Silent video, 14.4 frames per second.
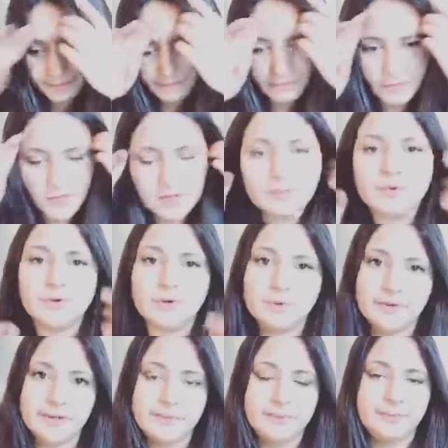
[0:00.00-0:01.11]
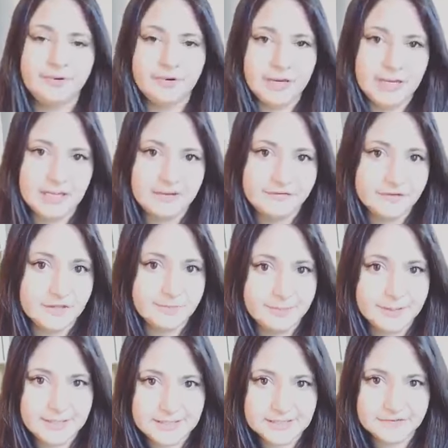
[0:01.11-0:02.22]
the more we pray for the
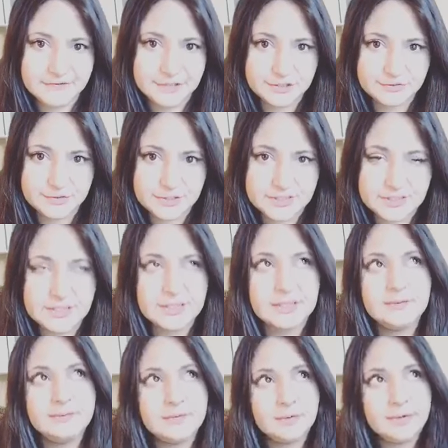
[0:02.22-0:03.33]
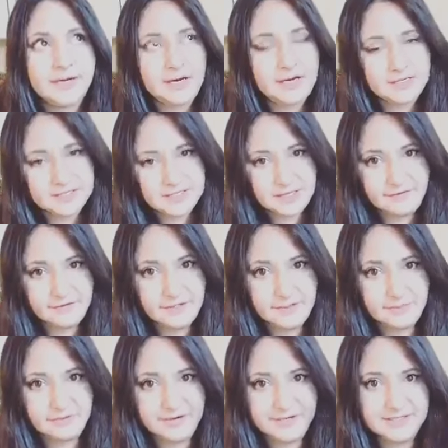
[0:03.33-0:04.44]
peace of Jerusalem, we're asking for the
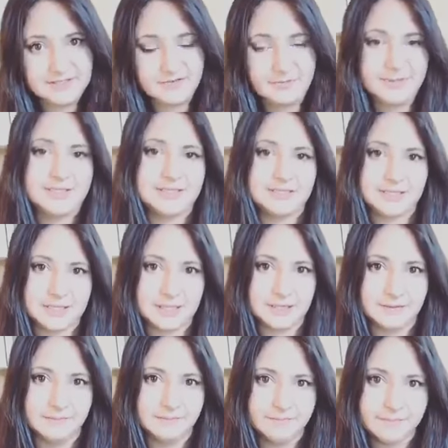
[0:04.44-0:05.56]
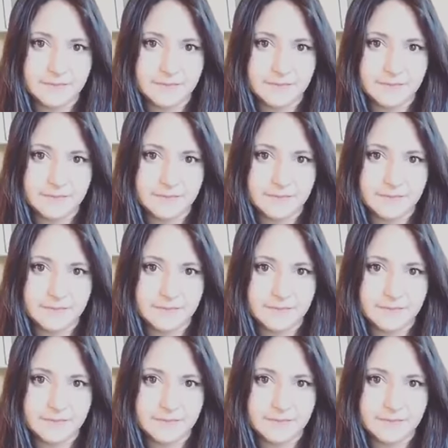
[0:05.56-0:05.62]
Prince of Peace to come.